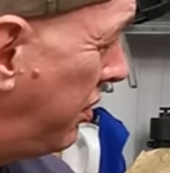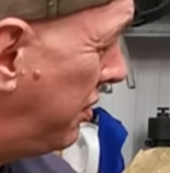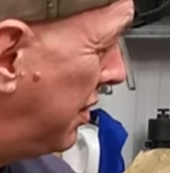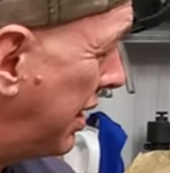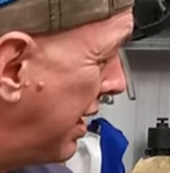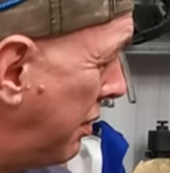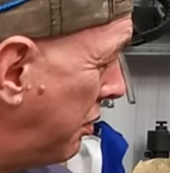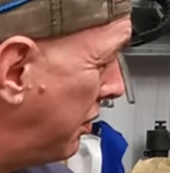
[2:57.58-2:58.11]
used
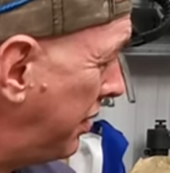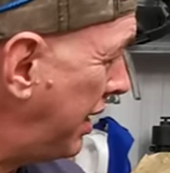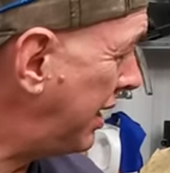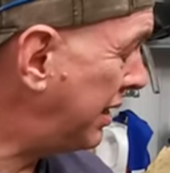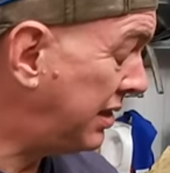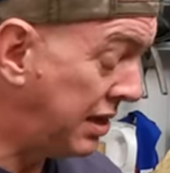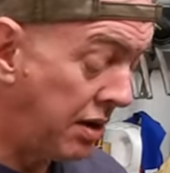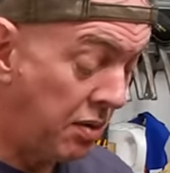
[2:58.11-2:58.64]
to go on
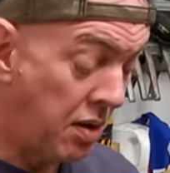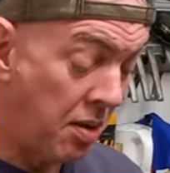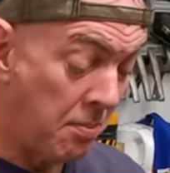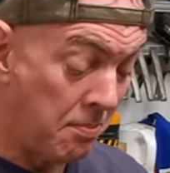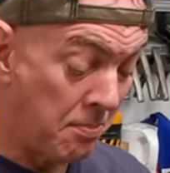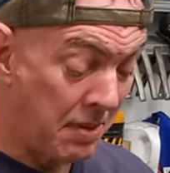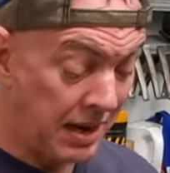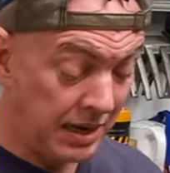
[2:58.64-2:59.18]
there. So
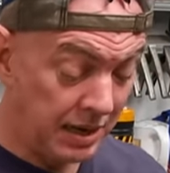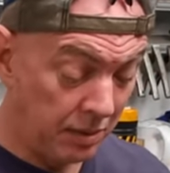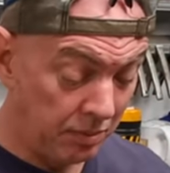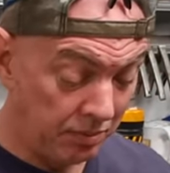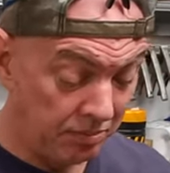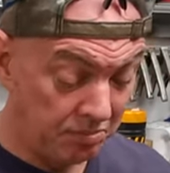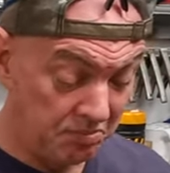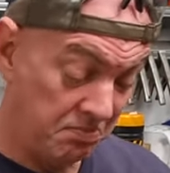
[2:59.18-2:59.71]
I'm
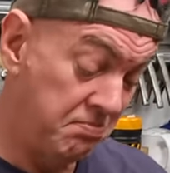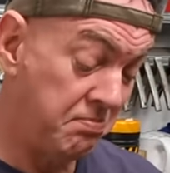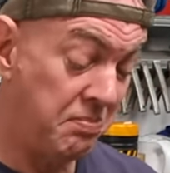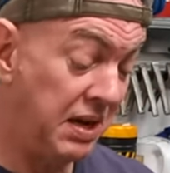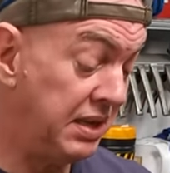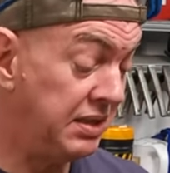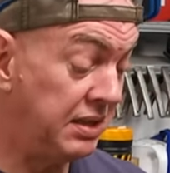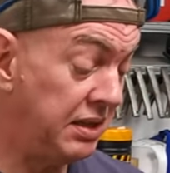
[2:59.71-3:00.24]
making
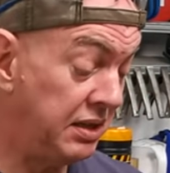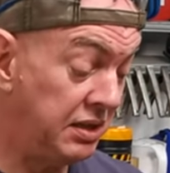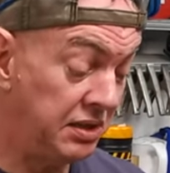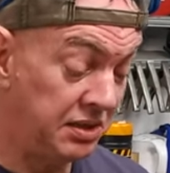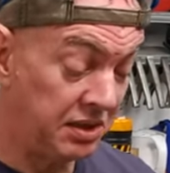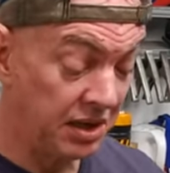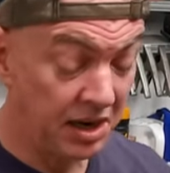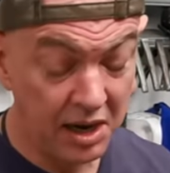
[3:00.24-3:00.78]
basically
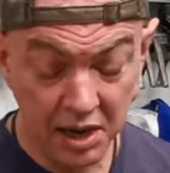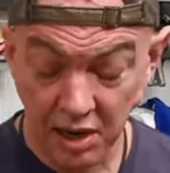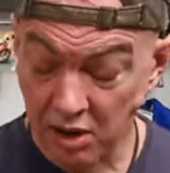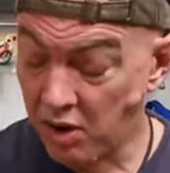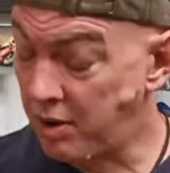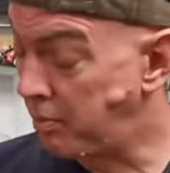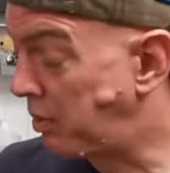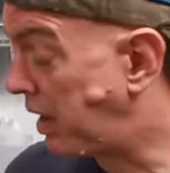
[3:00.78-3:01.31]
just a, a light